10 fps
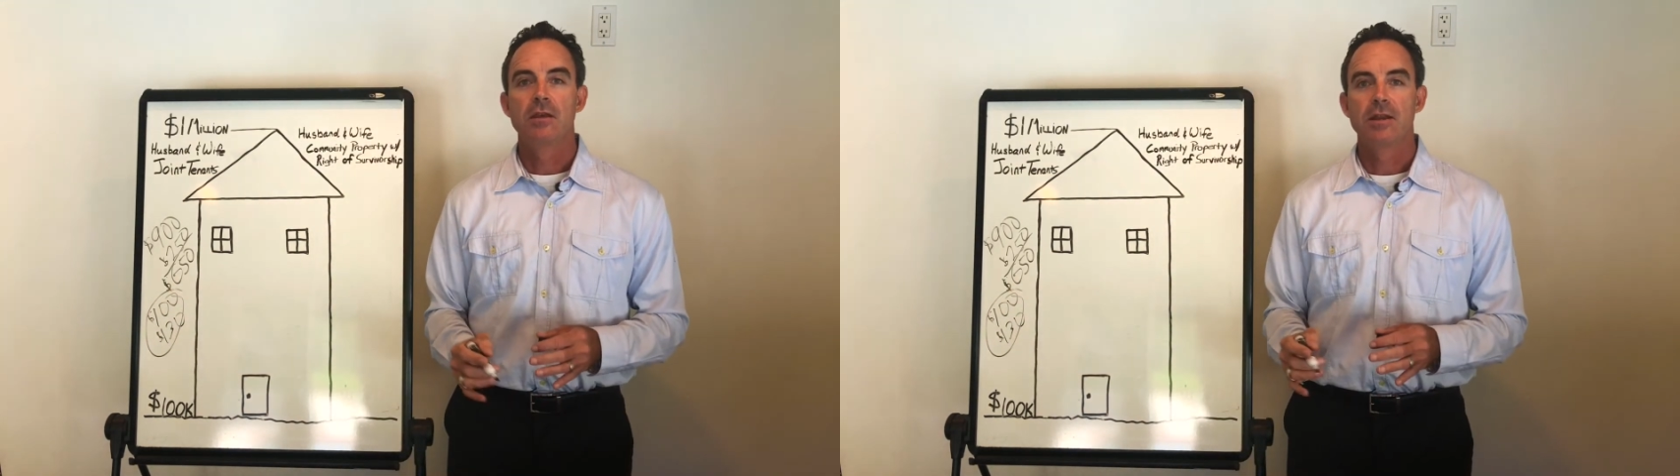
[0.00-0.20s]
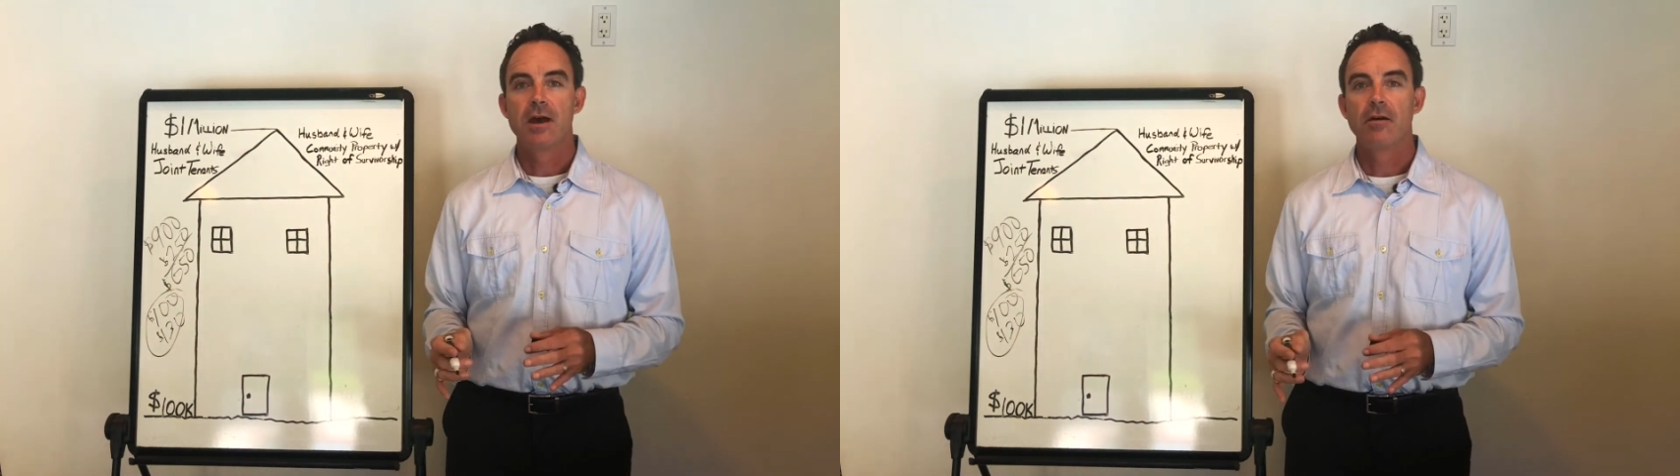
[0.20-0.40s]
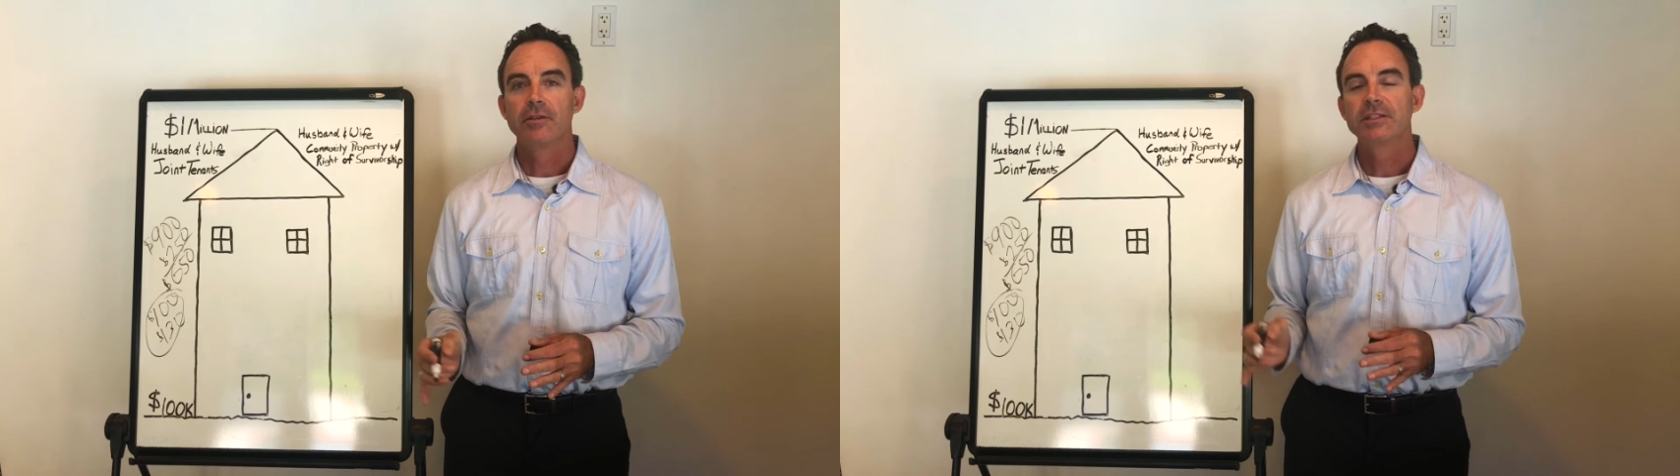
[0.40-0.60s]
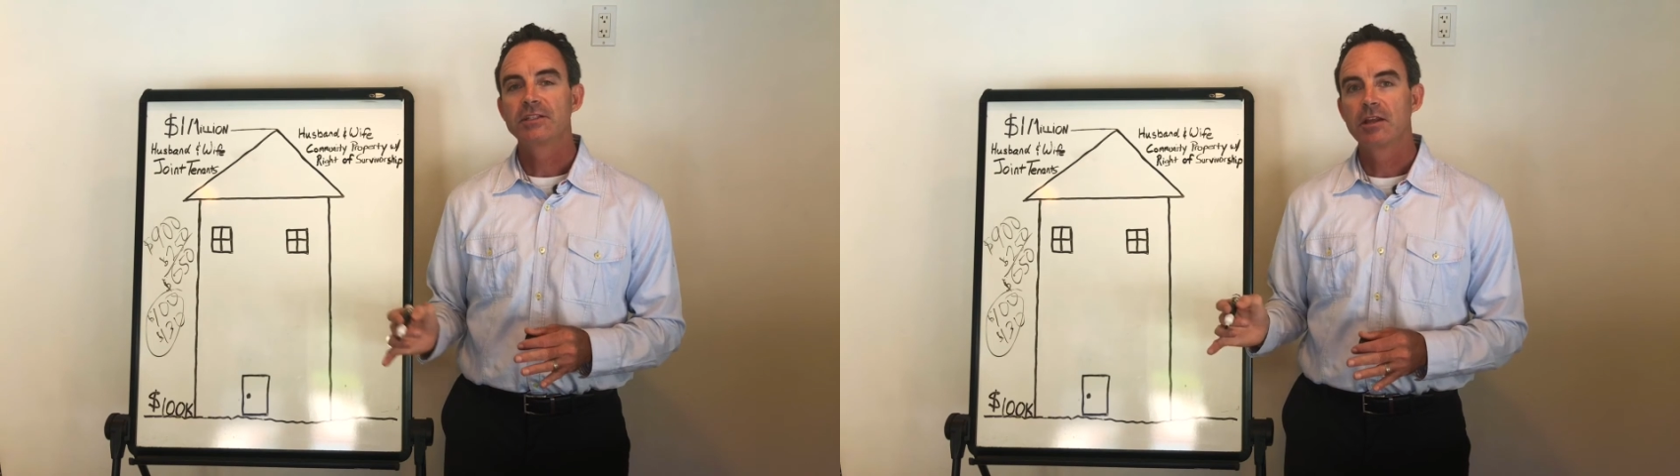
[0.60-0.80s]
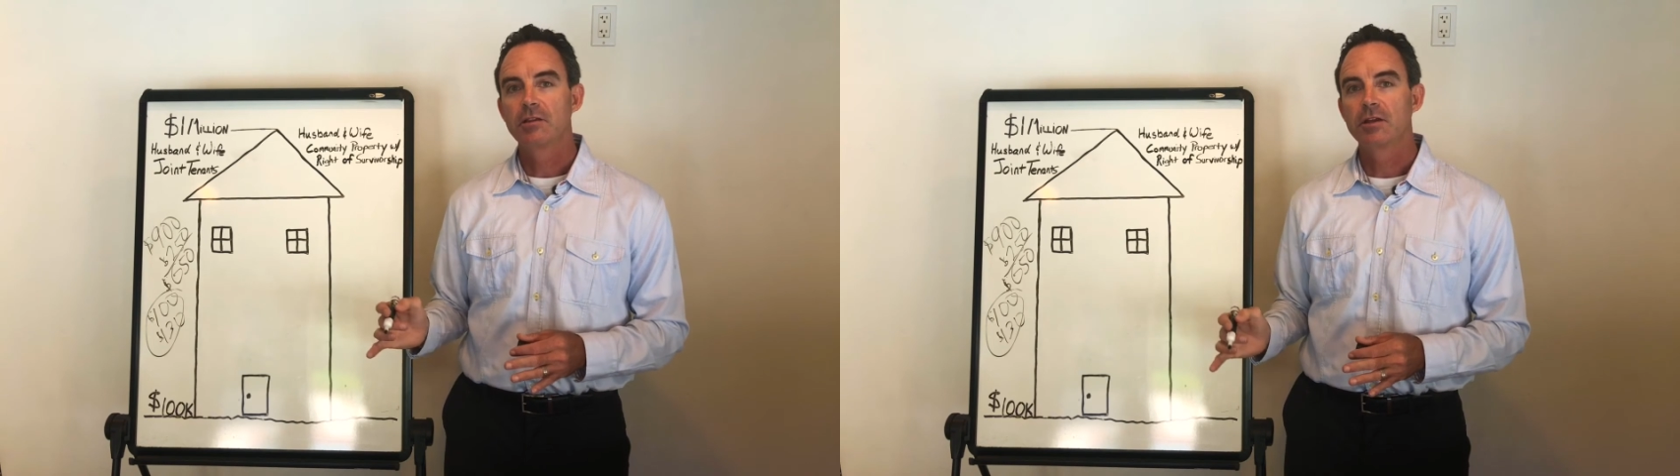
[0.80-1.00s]
Now let's
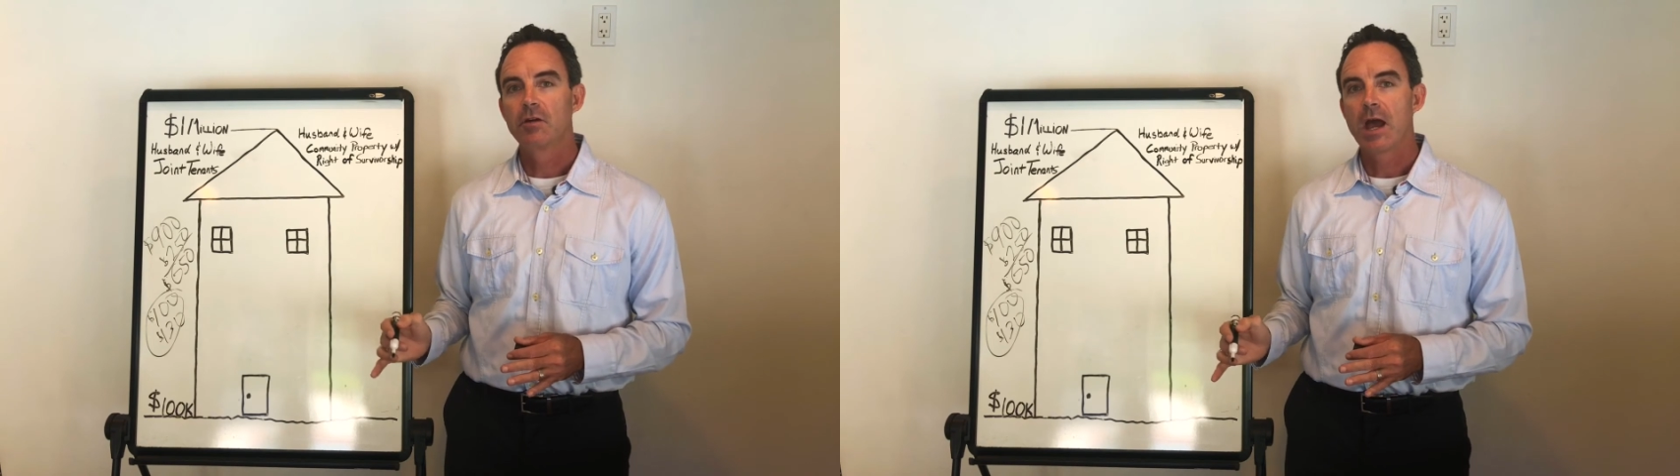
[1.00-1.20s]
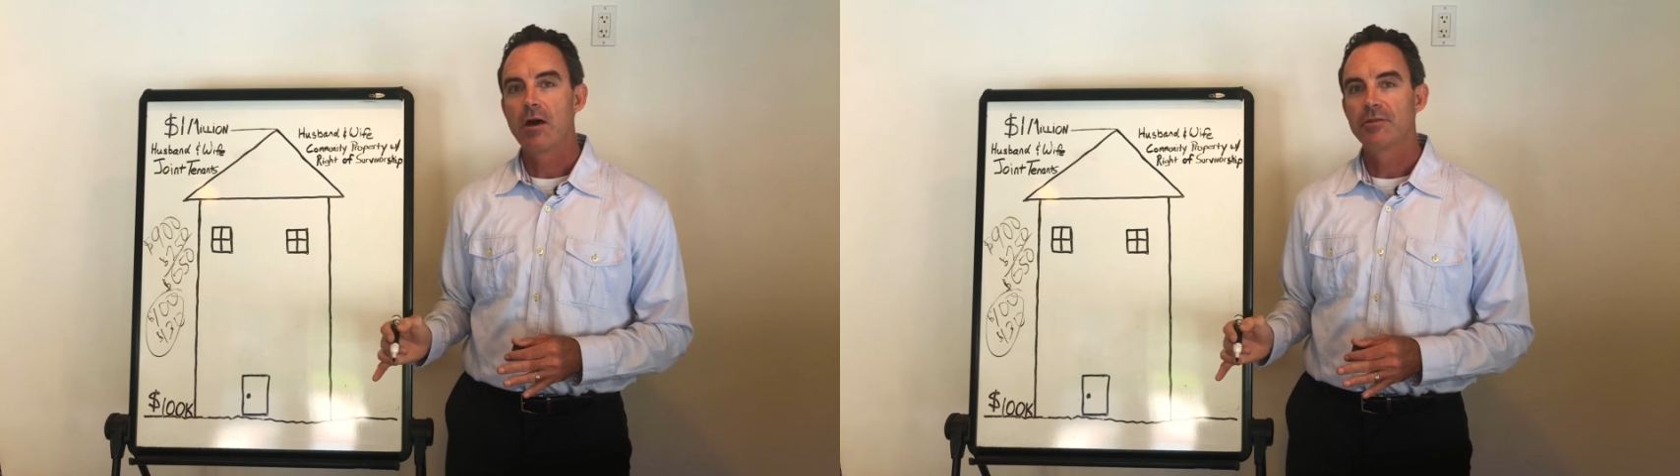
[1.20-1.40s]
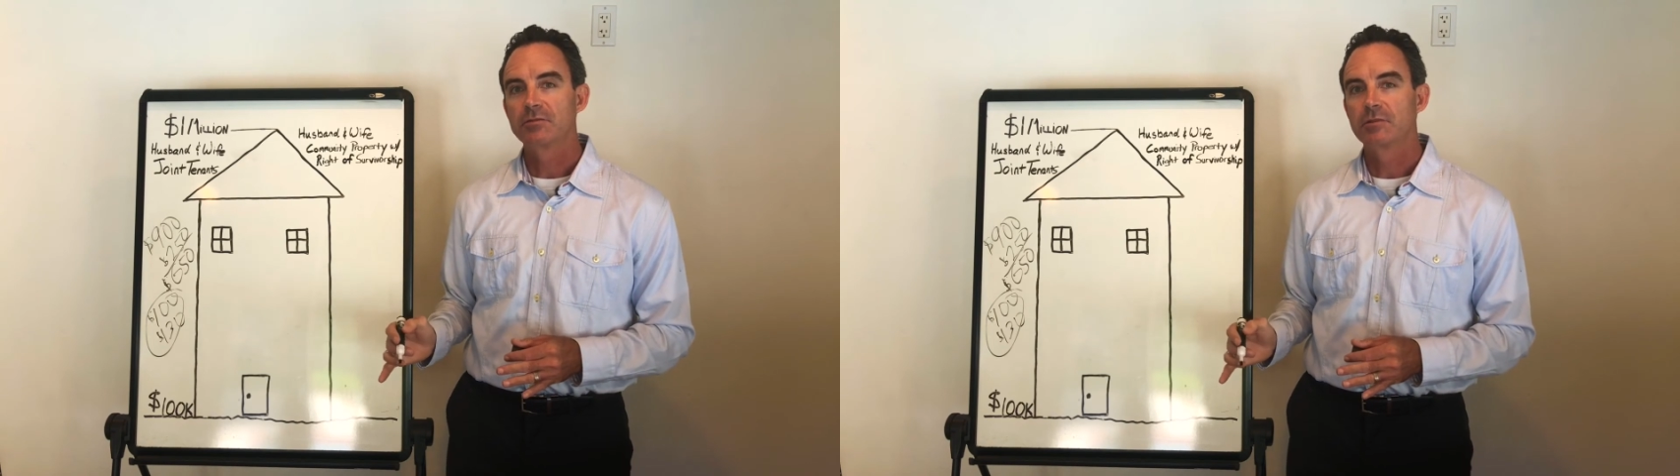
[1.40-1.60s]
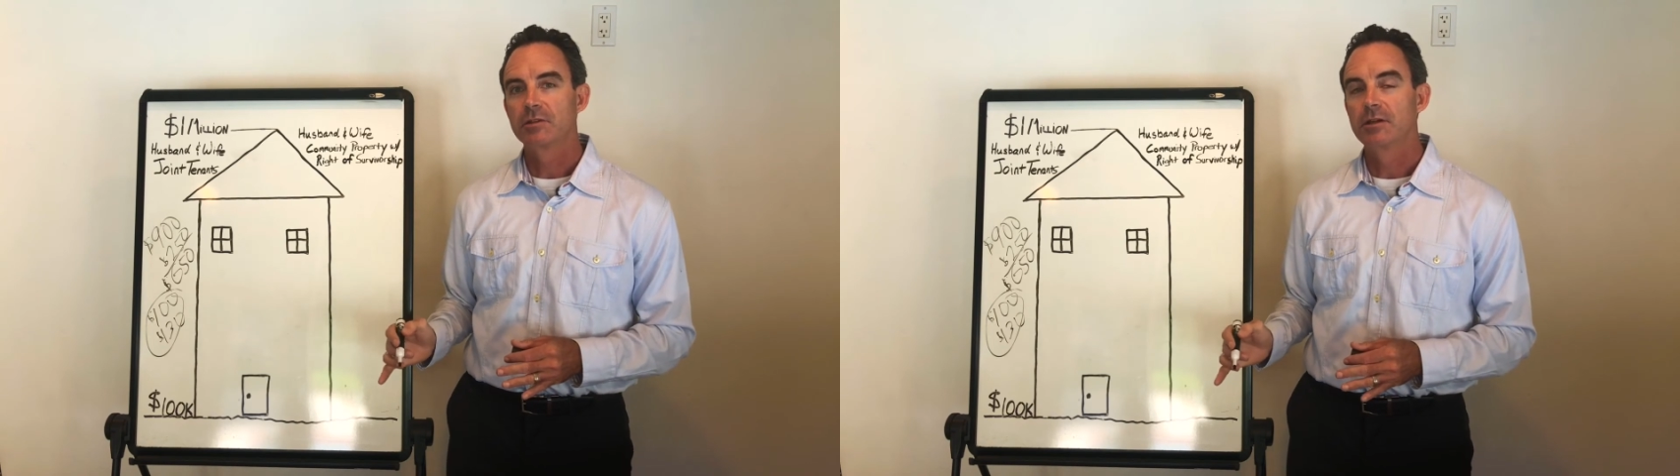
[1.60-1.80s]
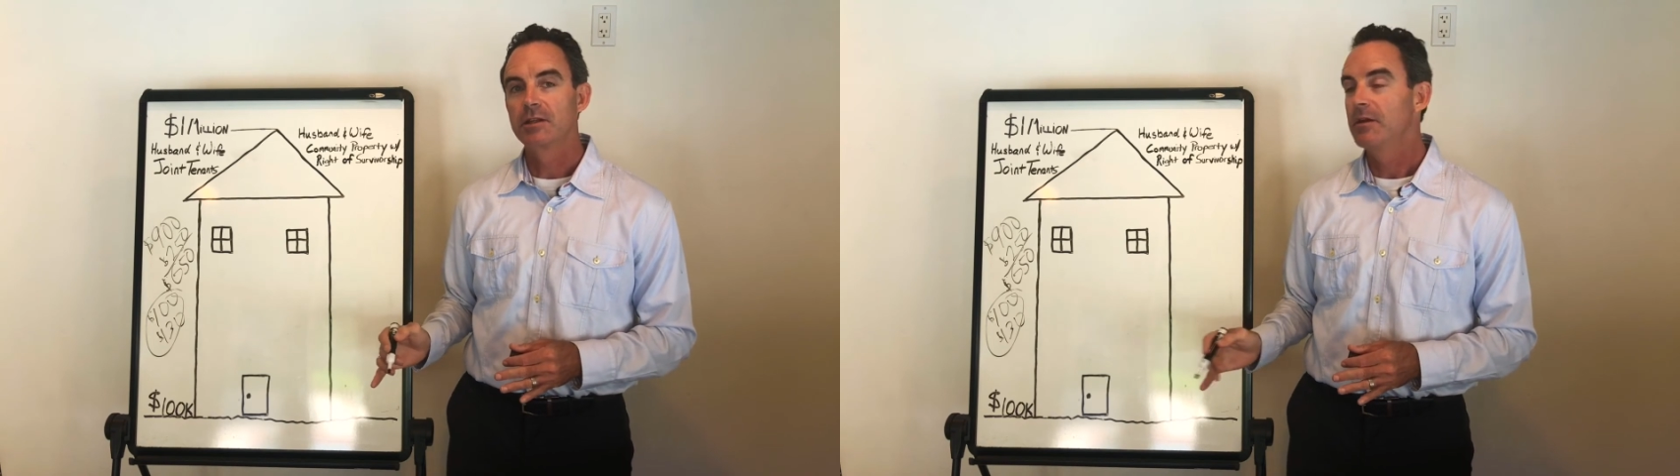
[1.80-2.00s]
take a look at how this would
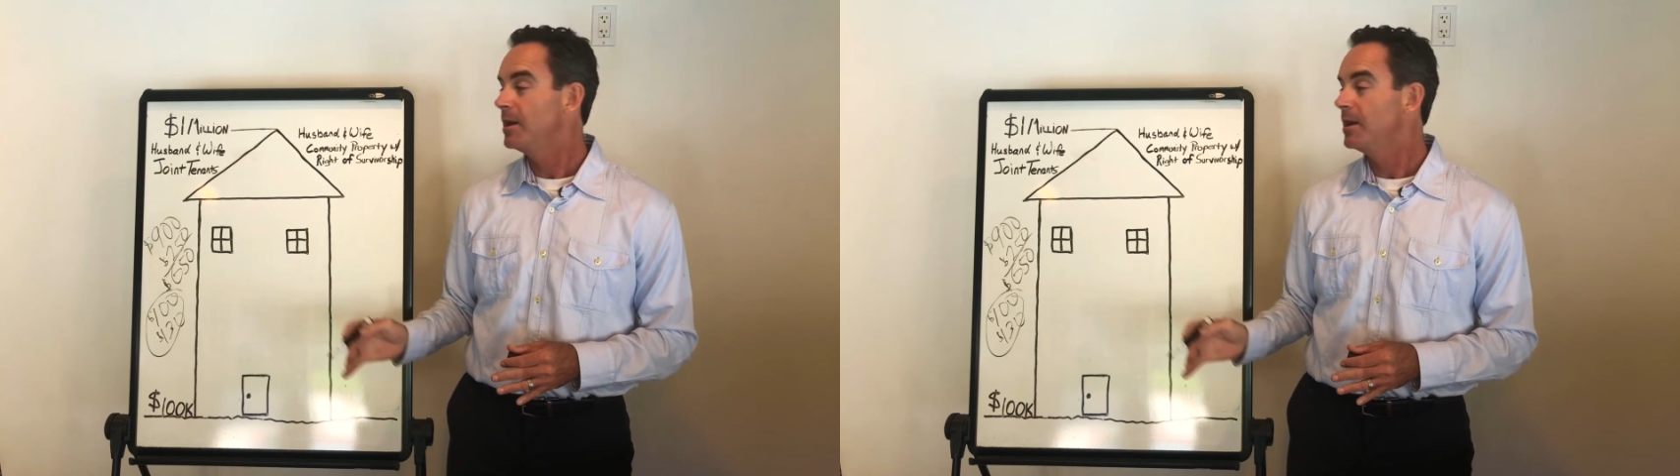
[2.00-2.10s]
look